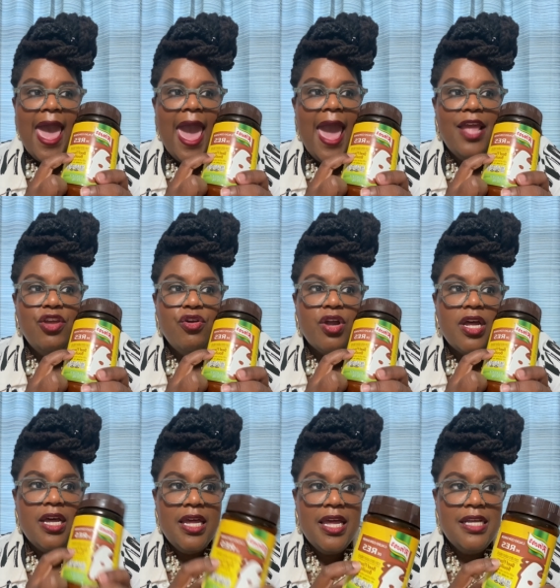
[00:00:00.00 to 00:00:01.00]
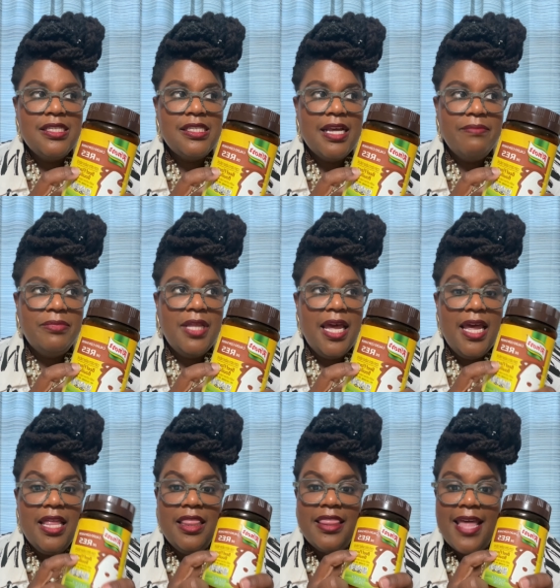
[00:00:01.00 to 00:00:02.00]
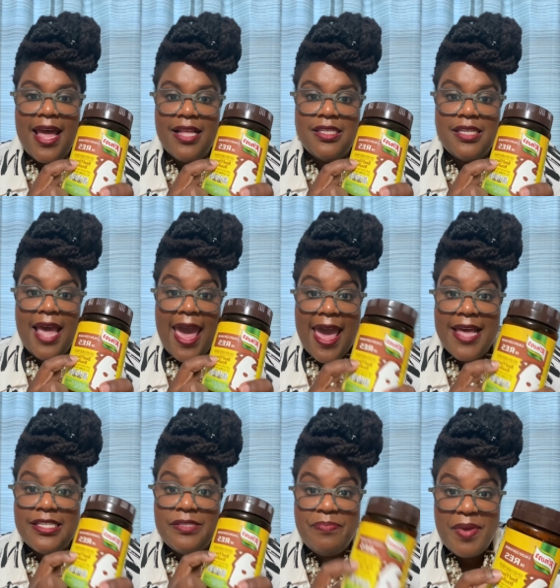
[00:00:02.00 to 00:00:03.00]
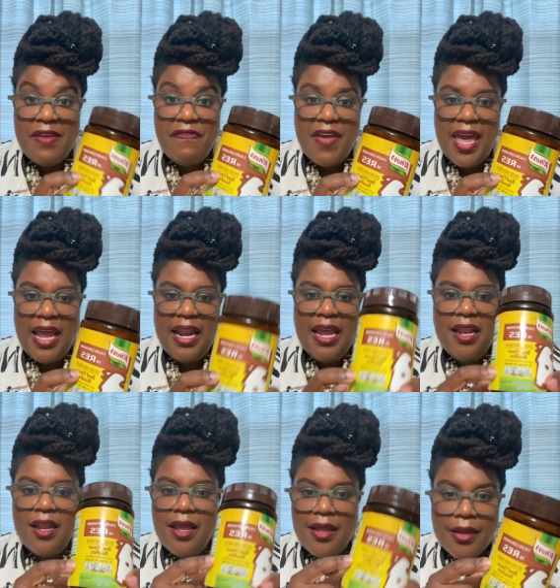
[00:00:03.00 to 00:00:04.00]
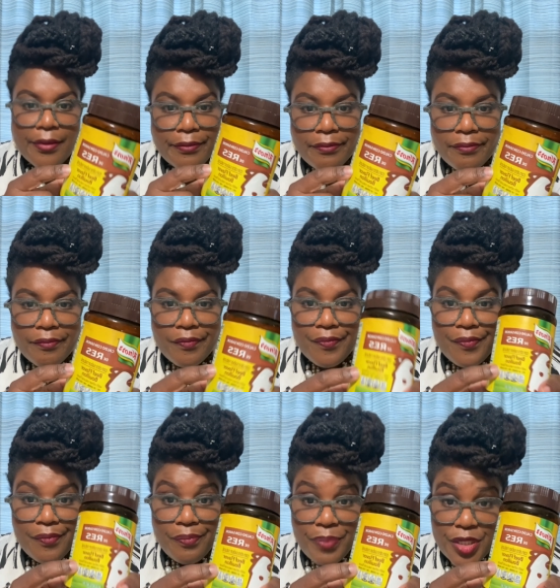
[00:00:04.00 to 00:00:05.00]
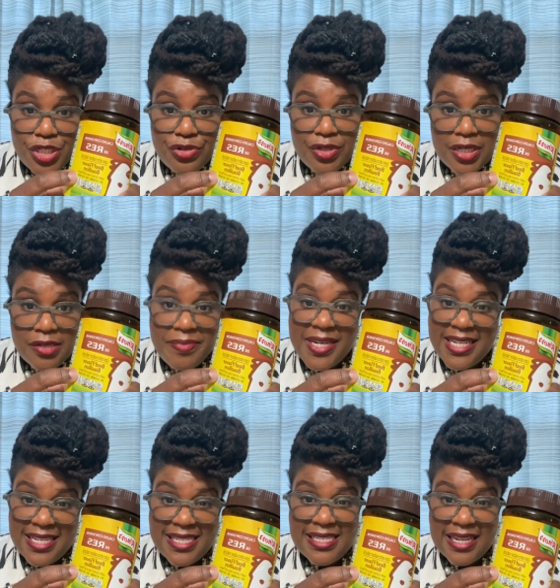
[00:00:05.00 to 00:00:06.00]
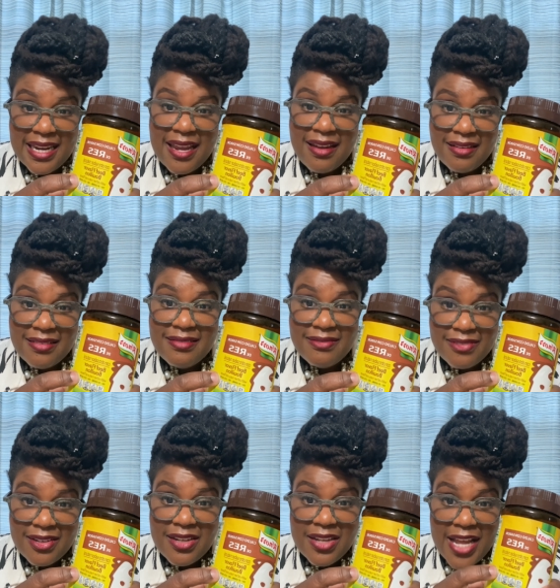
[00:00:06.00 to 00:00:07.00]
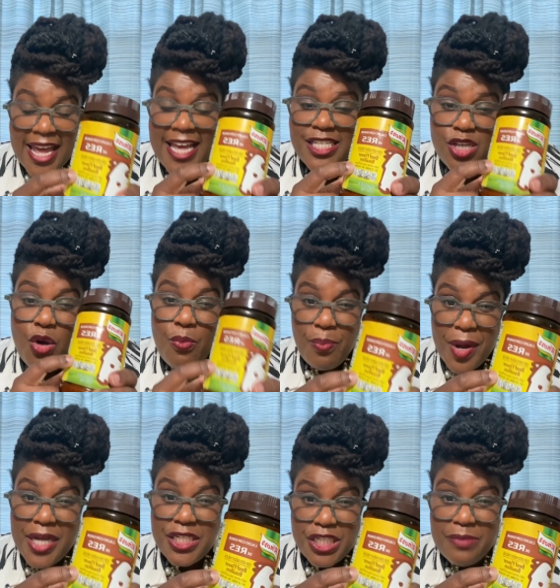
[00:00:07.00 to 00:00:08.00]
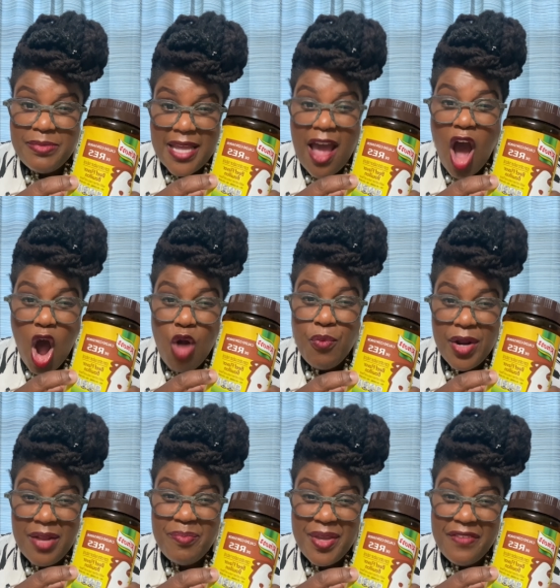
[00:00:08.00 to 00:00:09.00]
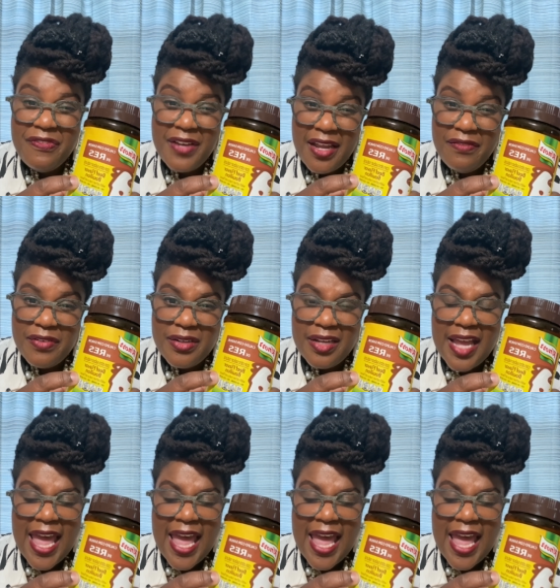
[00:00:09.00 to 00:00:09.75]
and you're cooking something that has beef in it, put you a little bit of this in there. It's going to punch up that already beef flavor.